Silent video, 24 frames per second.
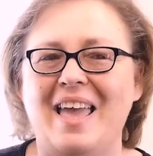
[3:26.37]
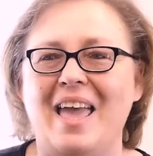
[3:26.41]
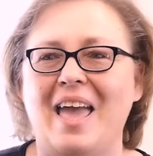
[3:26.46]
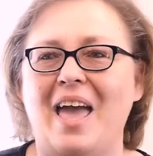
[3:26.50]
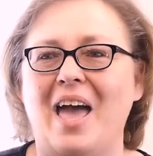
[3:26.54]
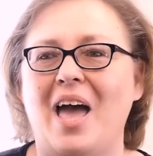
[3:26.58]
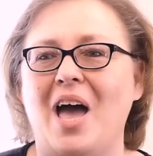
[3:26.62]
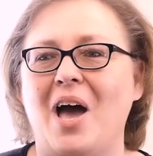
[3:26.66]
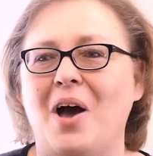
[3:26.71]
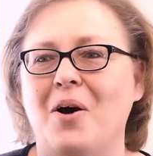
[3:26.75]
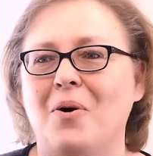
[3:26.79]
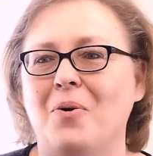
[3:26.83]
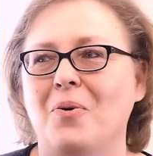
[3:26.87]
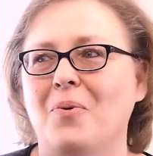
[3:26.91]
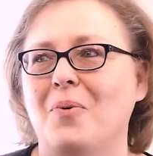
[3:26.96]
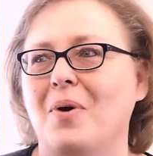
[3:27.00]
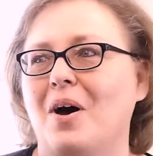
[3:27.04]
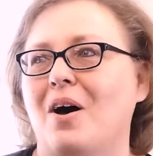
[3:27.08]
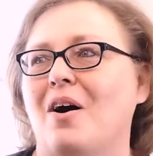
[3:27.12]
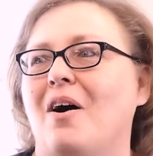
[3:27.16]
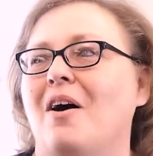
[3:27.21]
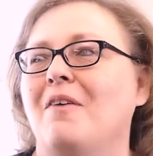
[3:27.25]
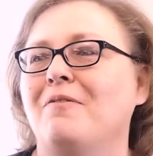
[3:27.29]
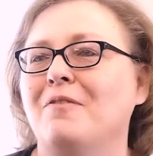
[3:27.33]
how
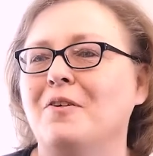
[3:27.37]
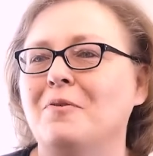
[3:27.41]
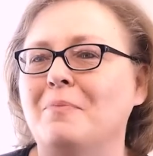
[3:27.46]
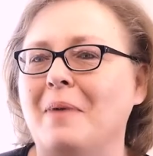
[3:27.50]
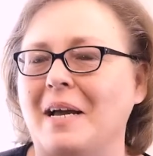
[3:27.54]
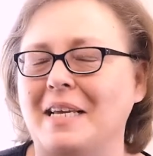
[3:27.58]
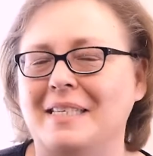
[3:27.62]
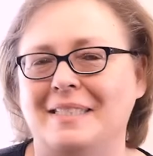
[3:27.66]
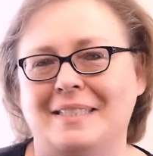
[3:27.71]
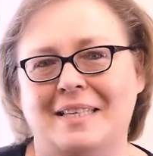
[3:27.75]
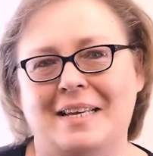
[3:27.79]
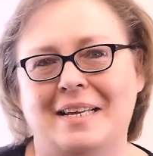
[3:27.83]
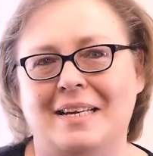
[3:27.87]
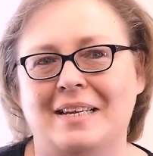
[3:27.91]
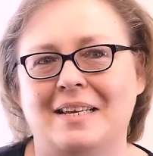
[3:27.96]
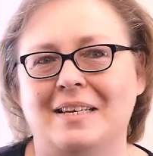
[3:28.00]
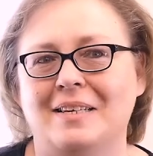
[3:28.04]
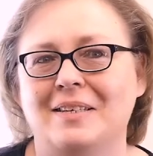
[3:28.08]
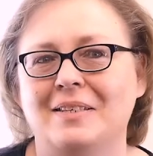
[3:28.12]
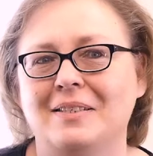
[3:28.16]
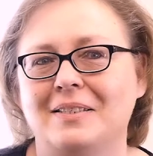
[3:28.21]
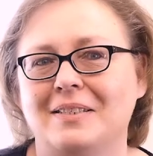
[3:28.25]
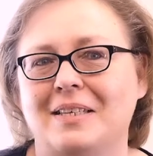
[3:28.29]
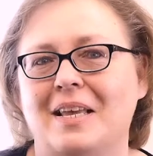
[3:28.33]
awful my son
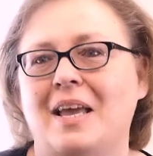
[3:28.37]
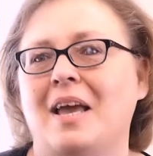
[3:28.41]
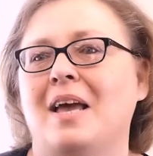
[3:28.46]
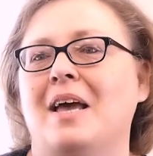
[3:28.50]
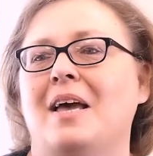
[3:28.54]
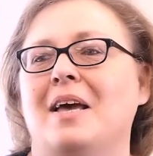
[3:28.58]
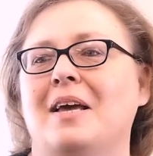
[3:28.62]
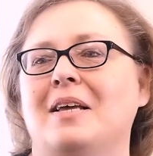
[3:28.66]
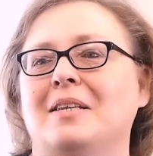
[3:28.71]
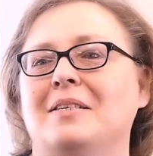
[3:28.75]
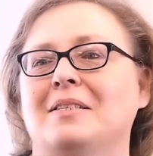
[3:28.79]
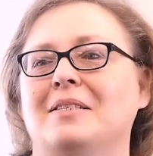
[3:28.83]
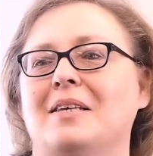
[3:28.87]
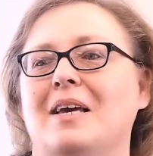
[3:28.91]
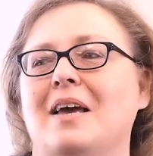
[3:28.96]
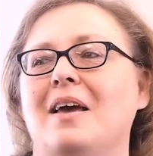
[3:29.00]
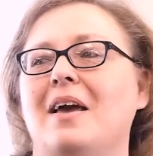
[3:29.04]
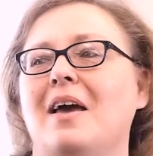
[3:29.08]
is and